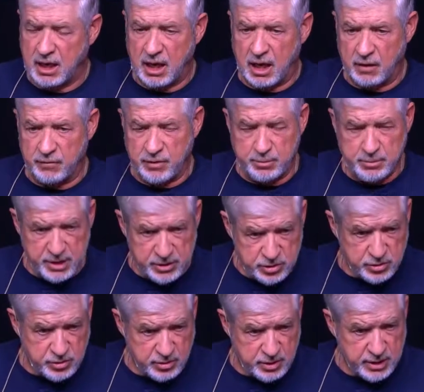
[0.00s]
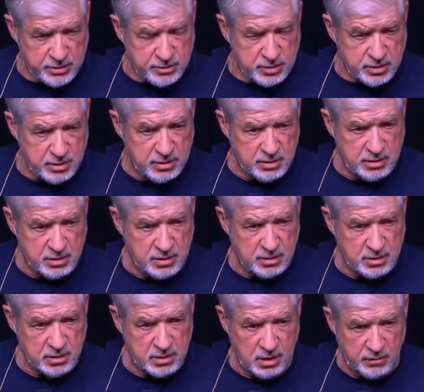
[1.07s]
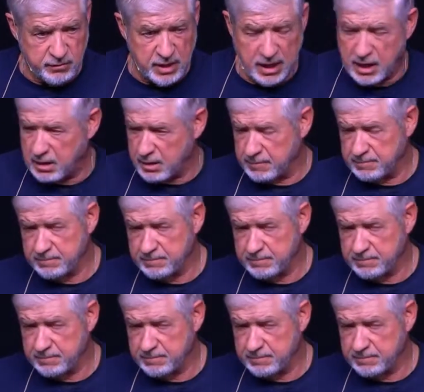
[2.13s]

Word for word: of the mysteries of God.